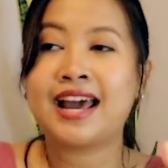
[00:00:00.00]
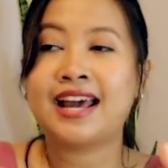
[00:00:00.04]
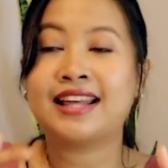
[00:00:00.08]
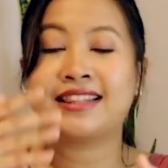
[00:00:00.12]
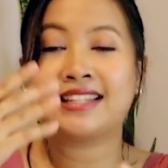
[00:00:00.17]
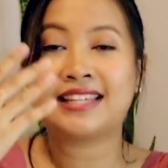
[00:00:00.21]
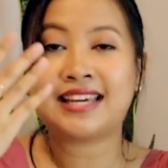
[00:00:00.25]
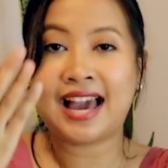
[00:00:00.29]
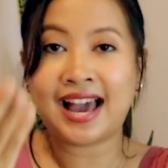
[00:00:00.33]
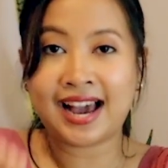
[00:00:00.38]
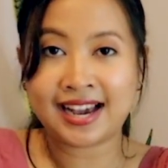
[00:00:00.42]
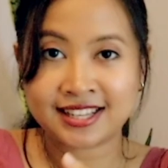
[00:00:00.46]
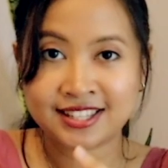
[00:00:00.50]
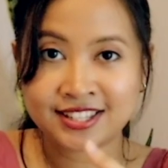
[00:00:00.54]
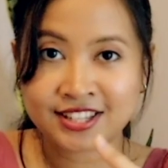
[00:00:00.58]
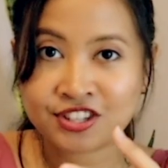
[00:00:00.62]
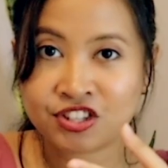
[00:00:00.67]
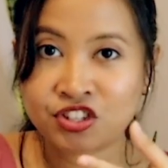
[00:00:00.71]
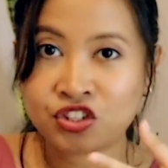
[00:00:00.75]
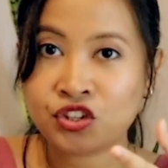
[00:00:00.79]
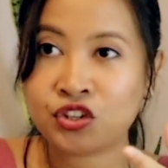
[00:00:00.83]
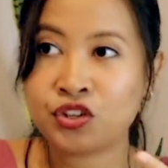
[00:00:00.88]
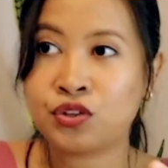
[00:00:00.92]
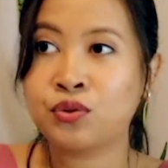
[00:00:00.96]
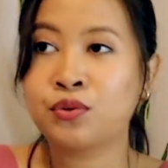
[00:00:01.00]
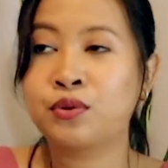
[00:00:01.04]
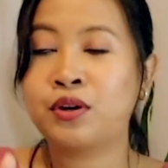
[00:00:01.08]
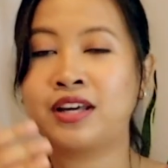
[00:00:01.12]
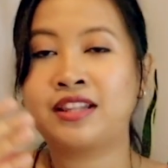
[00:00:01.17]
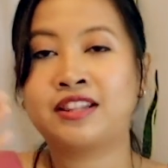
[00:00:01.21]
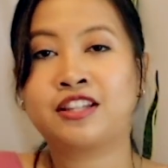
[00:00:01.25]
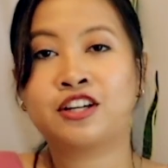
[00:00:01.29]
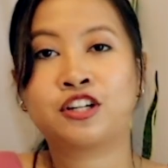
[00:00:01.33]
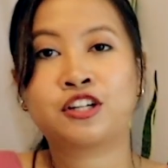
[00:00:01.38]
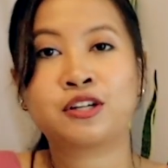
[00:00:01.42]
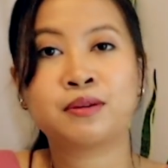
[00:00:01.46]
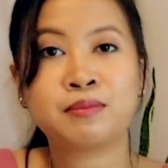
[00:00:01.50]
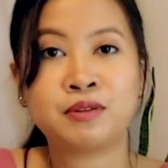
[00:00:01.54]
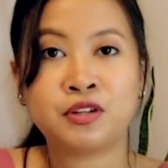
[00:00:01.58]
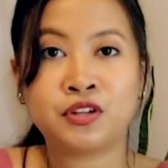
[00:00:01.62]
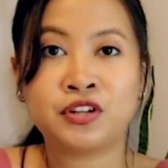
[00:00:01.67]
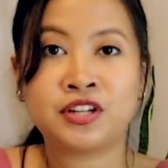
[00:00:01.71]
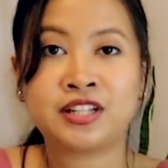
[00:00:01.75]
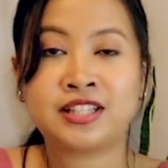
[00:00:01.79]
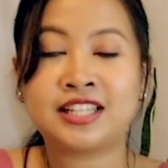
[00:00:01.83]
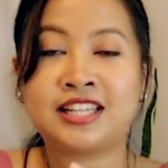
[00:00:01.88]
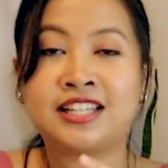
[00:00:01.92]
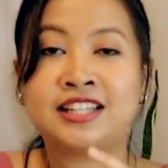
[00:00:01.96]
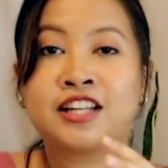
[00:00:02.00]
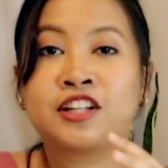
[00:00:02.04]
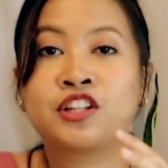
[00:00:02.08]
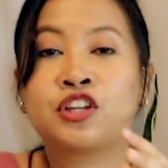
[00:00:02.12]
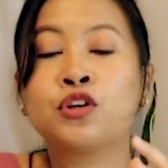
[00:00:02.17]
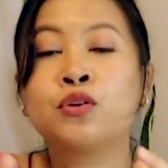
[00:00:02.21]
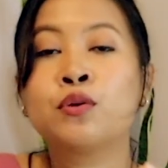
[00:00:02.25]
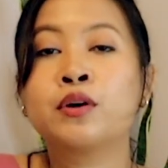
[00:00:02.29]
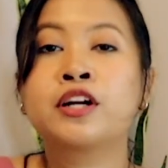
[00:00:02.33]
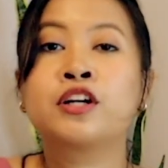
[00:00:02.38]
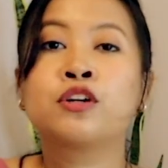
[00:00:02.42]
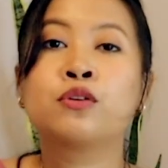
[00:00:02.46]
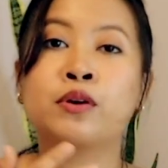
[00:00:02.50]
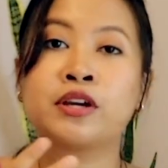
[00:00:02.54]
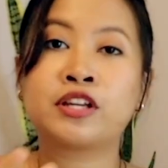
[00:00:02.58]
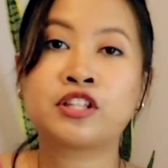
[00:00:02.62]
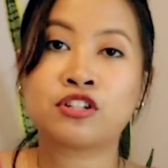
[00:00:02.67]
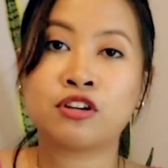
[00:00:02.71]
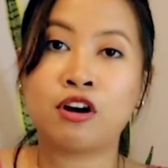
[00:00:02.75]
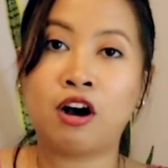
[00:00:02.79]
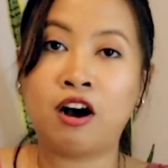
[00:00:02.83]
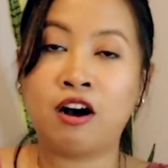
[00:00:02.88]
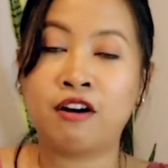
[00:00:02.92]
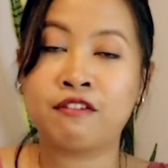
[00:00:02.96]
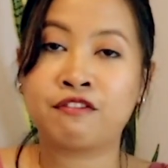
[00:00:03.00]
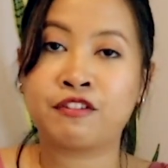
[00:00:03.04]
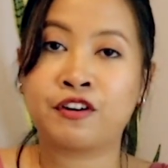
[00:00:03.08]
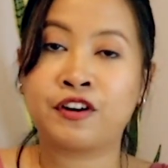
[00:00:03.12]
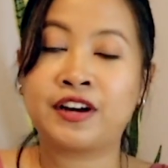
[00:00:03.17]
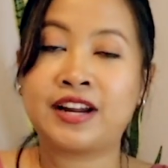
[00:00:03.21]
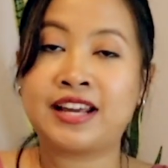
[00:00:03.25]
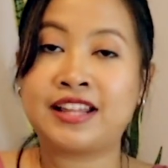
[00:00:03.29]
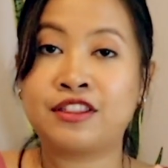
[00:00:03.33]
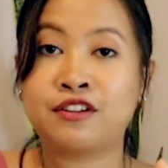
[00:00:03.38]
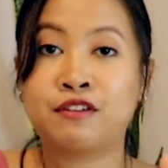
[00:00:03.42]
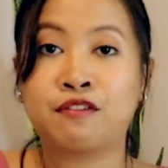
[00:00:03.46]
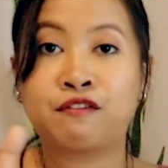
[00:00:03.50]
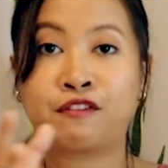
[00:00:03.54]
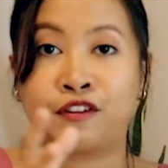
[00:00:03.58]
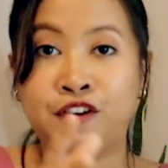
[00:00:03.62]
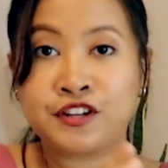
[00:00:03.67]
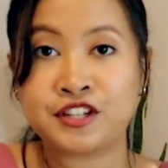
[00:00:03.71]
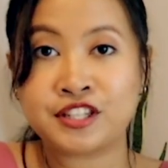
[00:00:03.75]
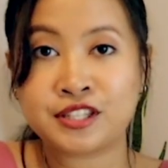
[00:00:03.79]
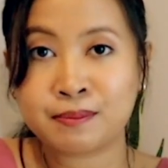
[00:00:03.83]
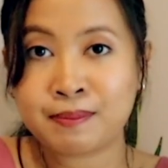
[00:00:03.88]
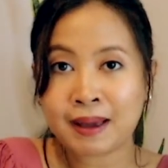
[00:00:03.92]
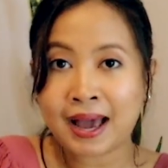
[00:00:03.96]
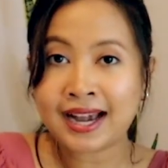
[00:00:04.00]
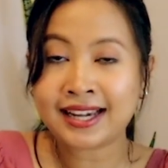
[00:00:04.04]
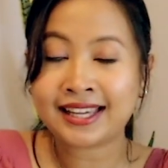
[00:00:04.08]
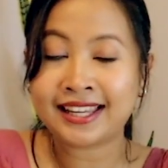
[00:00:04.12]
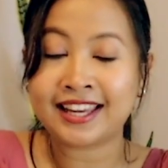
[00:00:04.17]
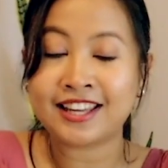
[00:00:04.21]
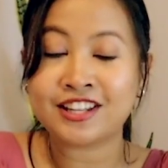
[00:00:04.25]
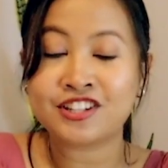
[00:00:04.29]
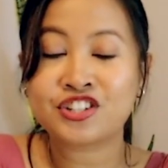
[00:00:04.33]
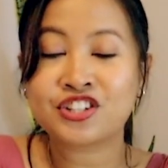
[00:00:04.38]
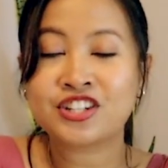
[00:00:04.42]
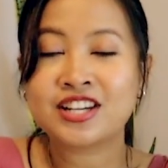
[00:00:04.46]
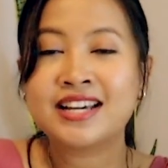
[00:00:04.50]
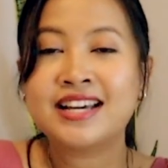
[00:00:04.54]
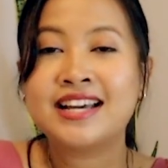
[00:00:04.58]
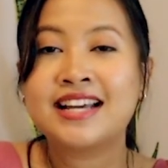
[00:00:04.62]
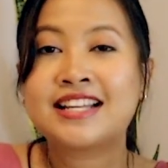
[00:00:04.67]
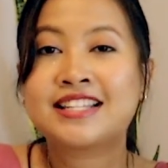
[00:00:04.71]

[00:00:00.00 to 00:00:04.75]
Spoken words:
and the access to you and the community that you are going to offer in the first package.